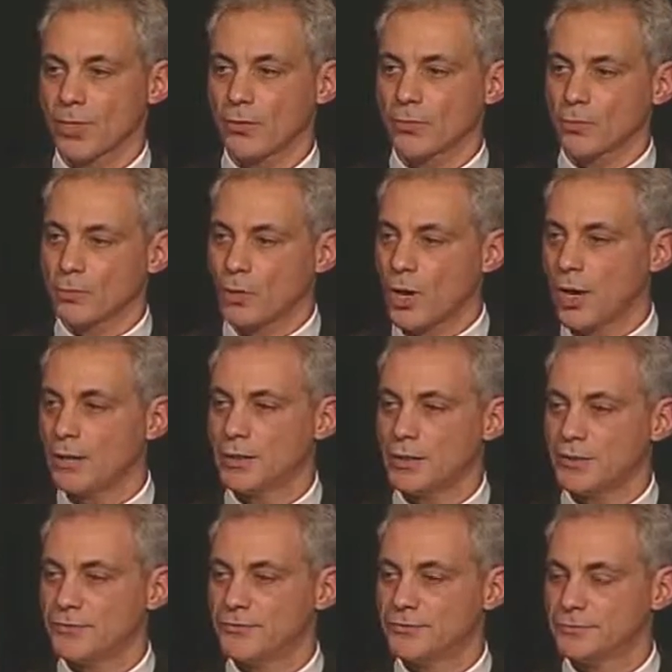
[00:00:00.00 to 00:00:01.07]
No, where I
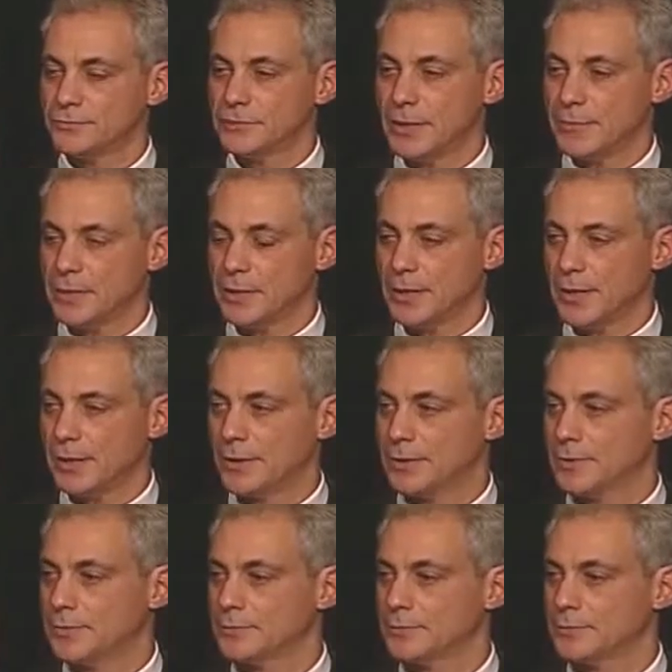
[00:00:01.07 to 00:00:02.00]
live, Amy and I,